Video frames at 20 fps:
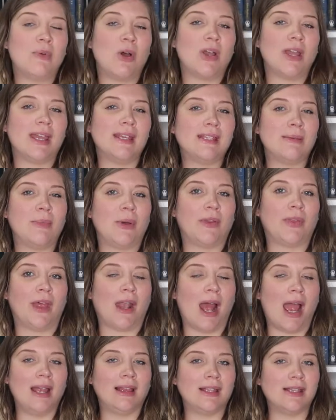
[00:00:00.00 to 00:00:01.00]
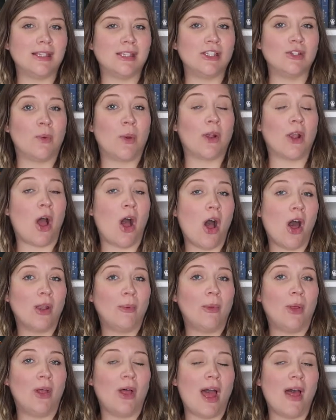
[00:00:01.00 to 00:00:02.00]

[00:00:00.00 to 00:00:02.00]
book is a book that I listened to on Audible,